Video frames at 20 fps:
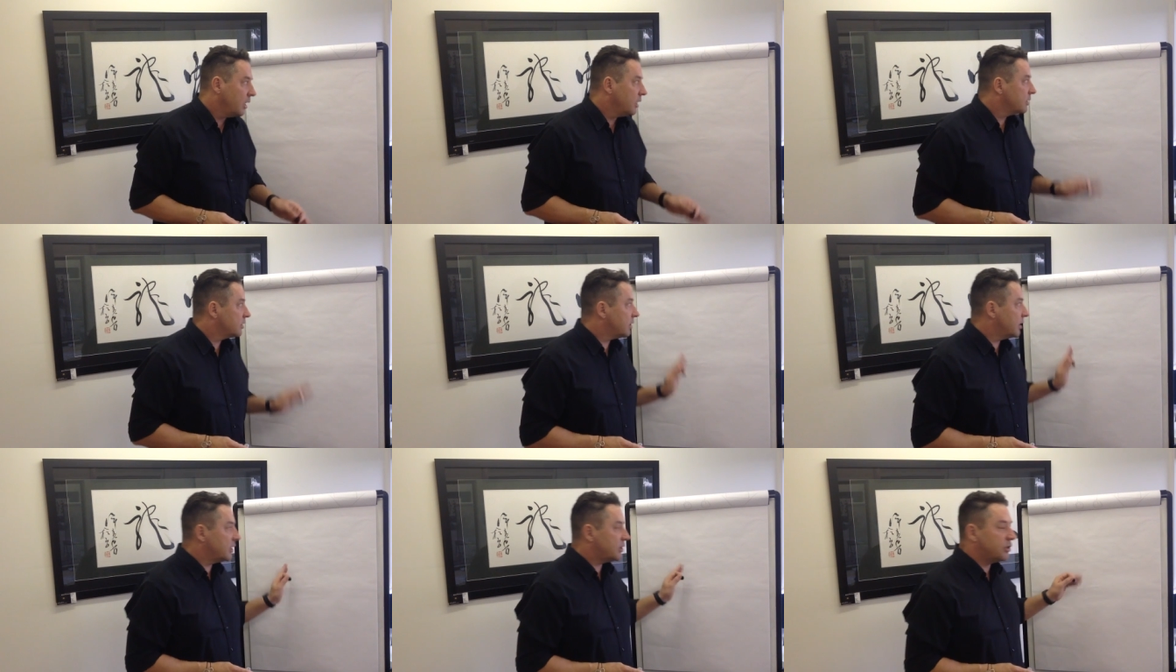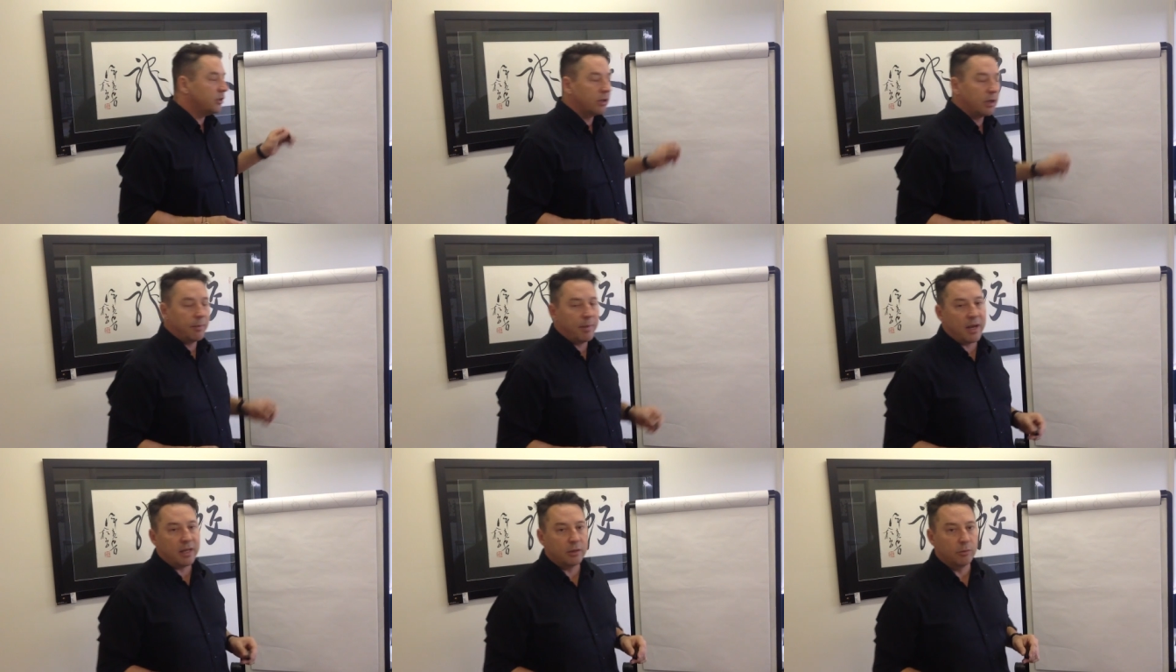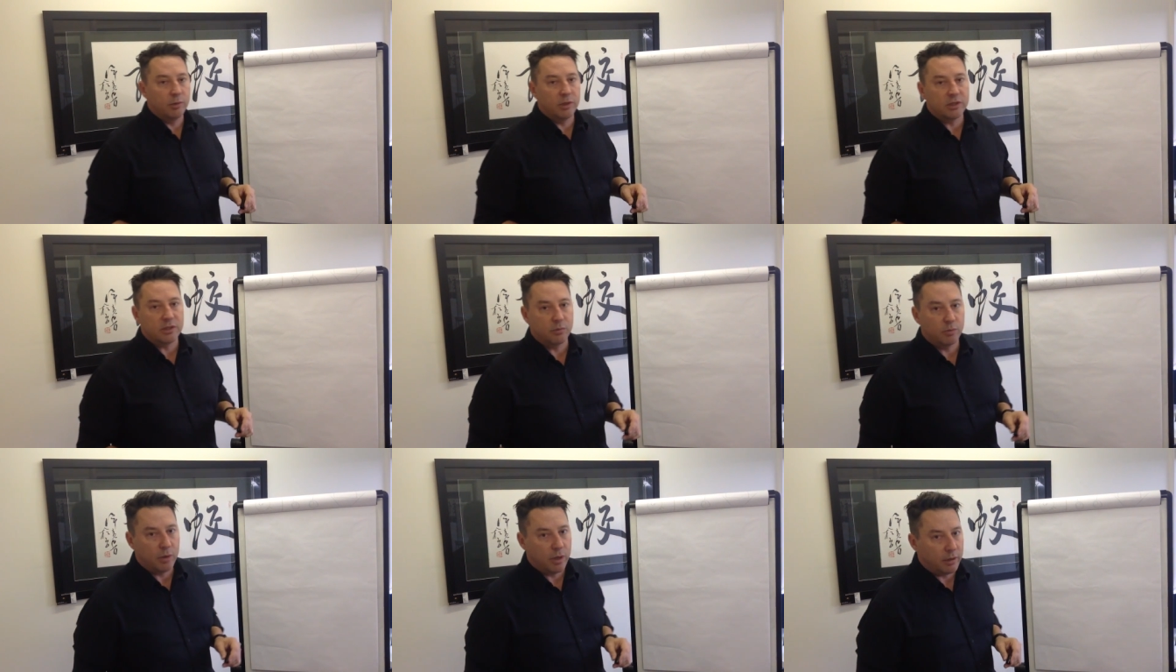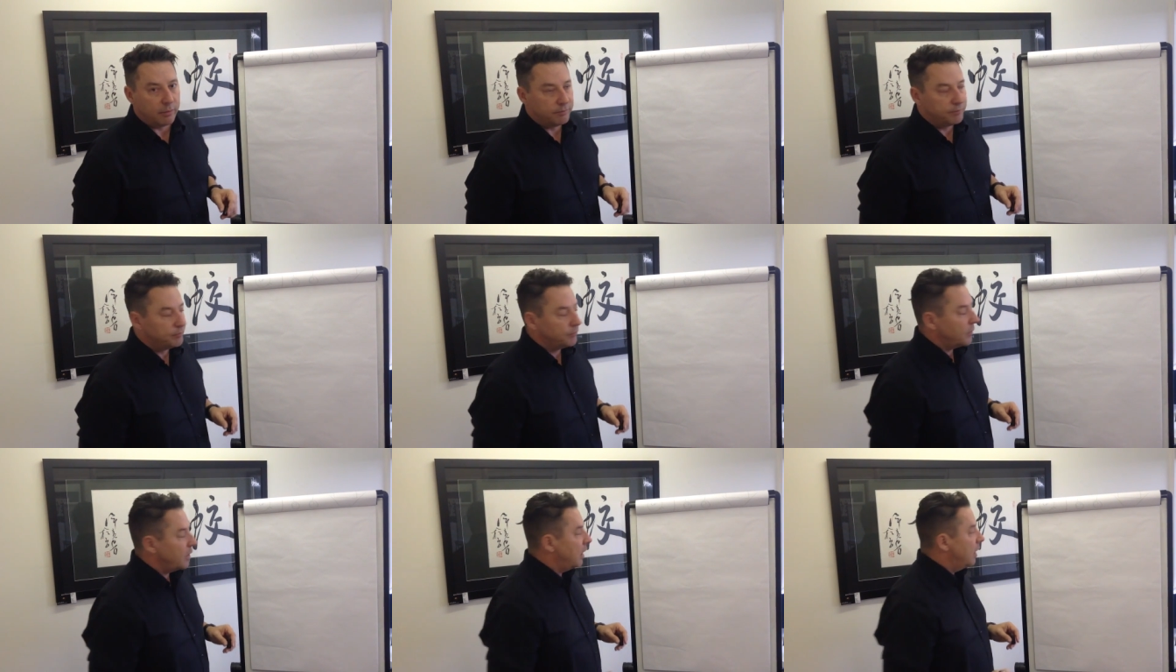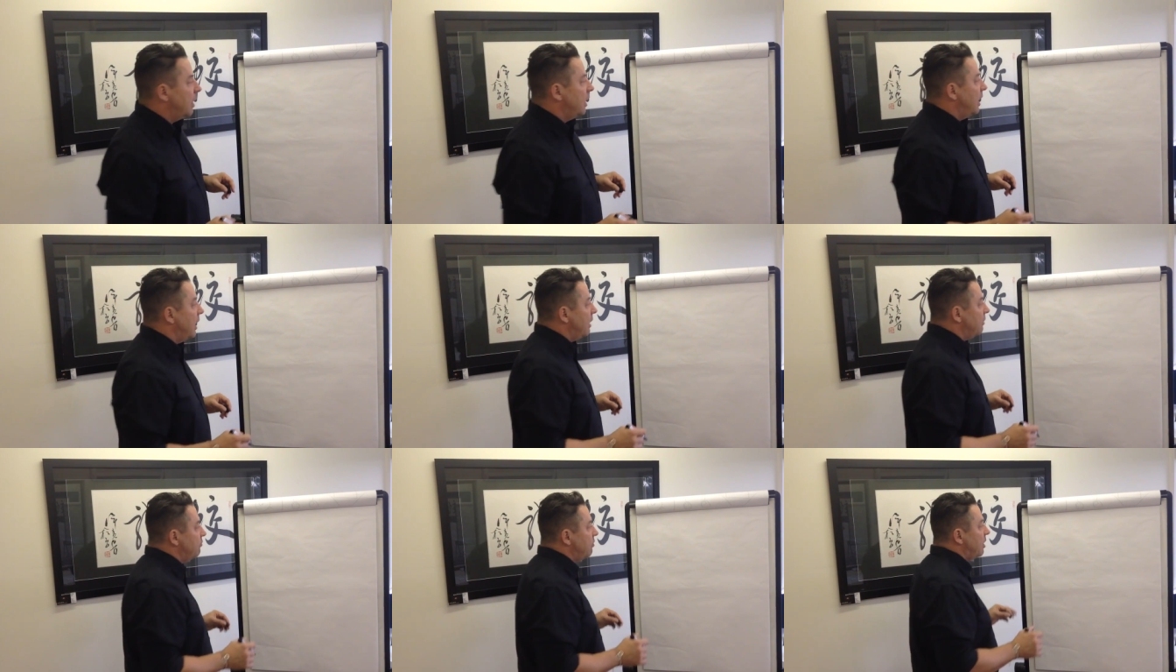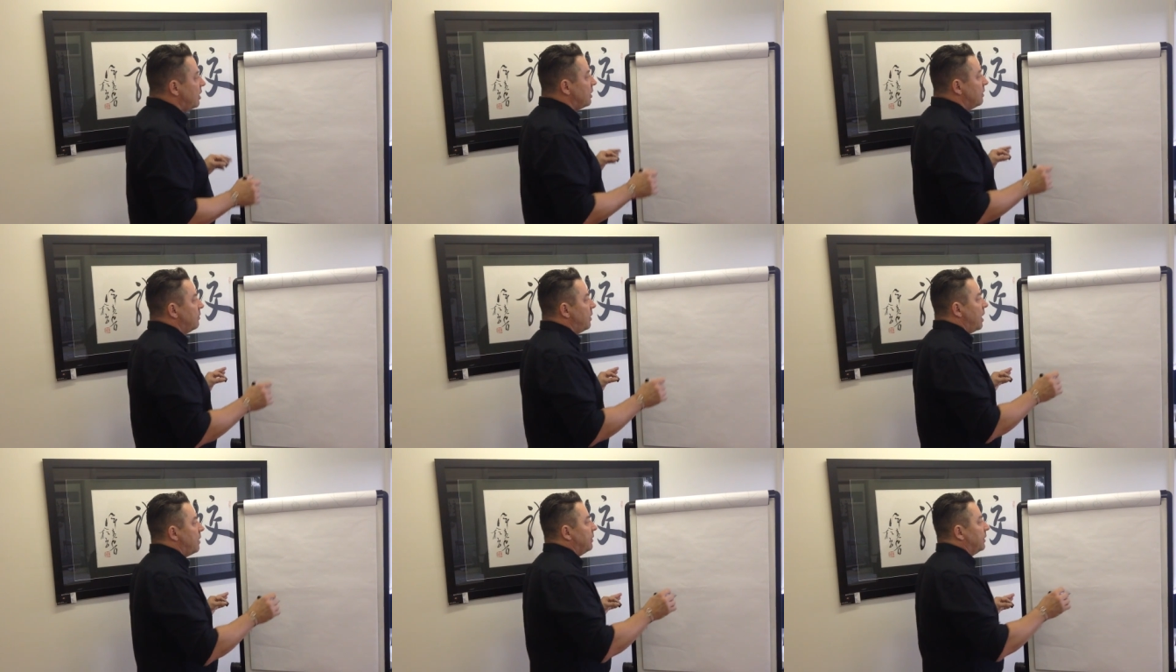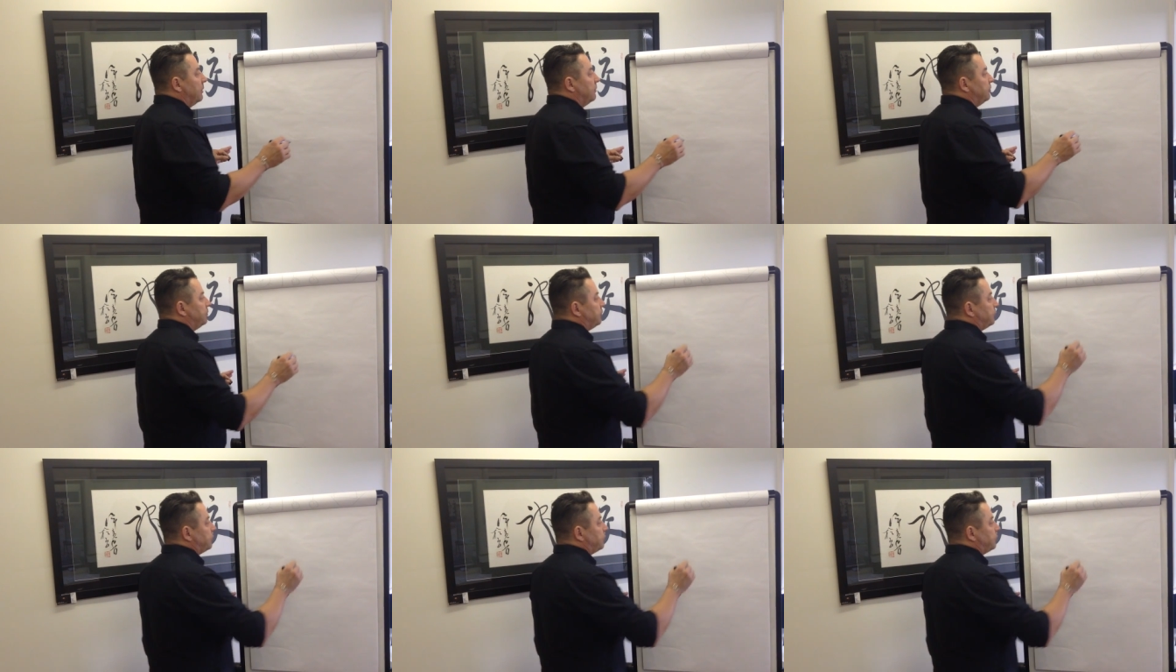So let's talk about the wheels of wealth. Right at the moment,